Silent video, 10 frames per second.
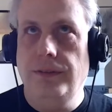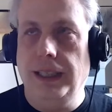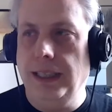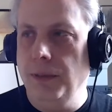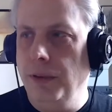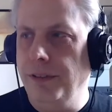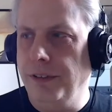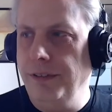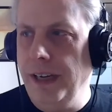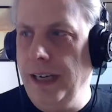they did one
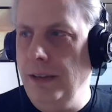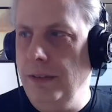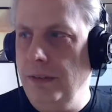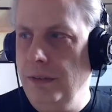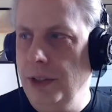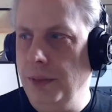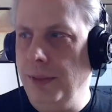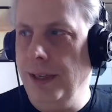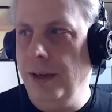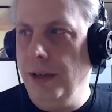for Fate, which I'm
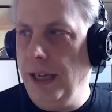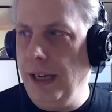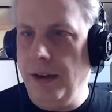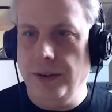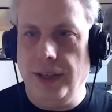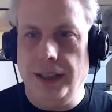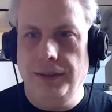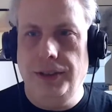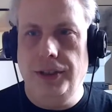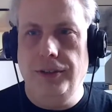like, okay, how
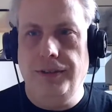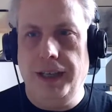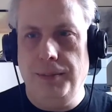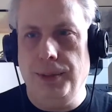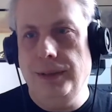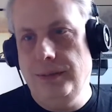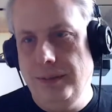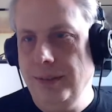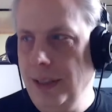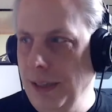exactly would you do Fate? But
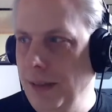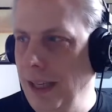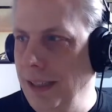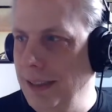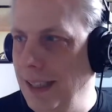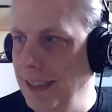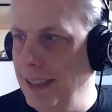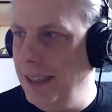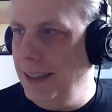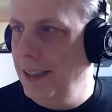they they they
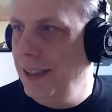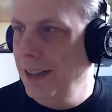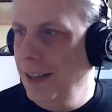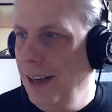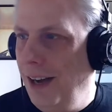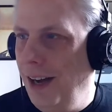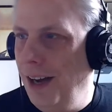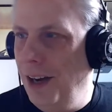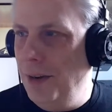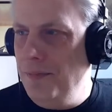did,
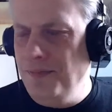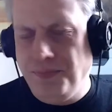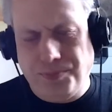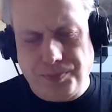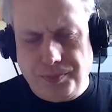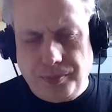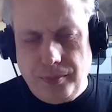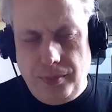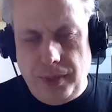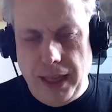um,
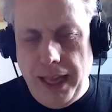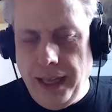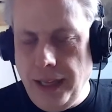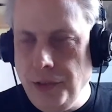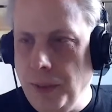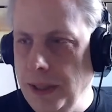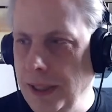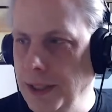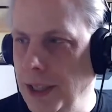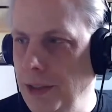as well
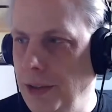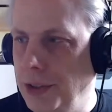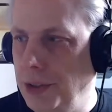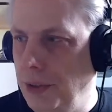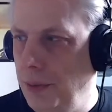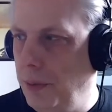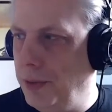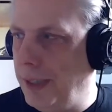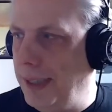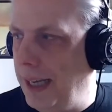as other assorted
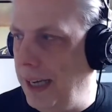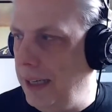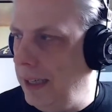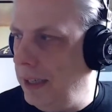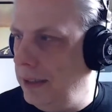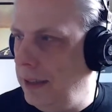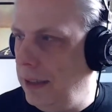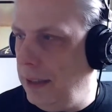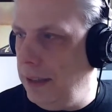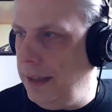ones like that. And,
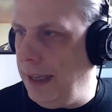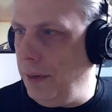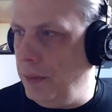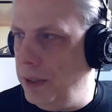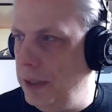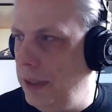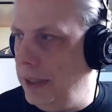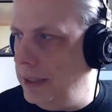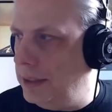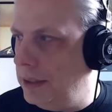and that one
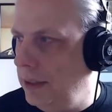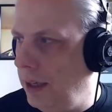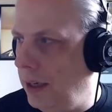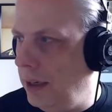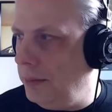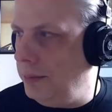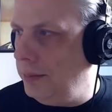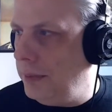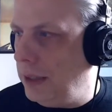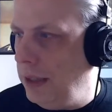is um,
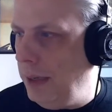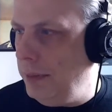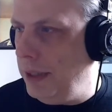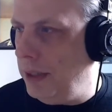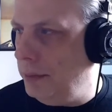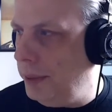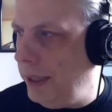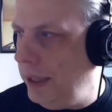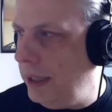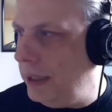the name of the
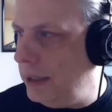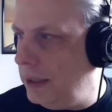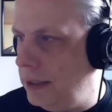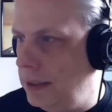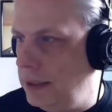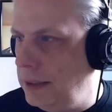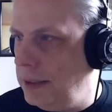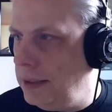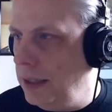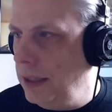company
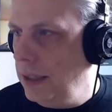is